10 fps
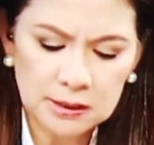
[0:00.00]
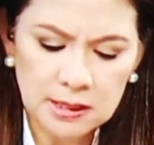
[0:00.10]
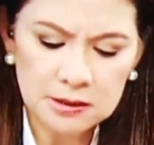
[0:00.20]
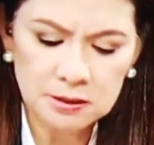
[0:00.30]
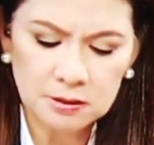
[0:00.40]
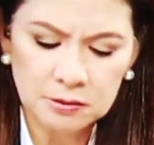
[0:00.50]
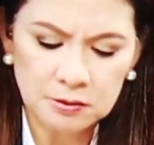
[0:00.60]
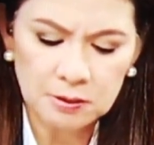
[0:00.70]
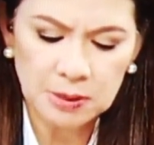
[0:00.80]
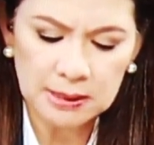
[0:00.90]
Intensity
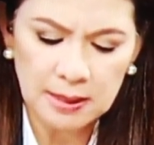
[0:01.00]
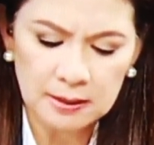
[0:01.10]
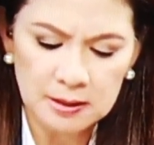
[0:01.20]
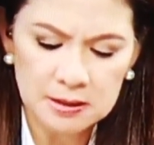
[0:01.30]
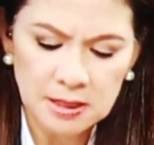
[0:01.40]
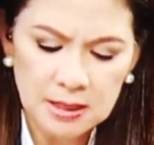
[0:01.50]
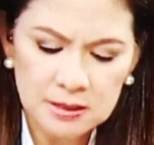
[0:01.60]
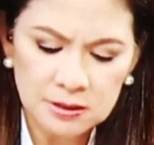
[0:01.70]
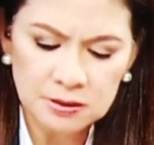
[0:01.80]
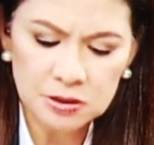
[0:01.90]
3, Batangas.
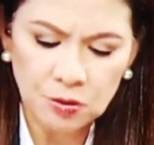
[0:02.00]
Sir,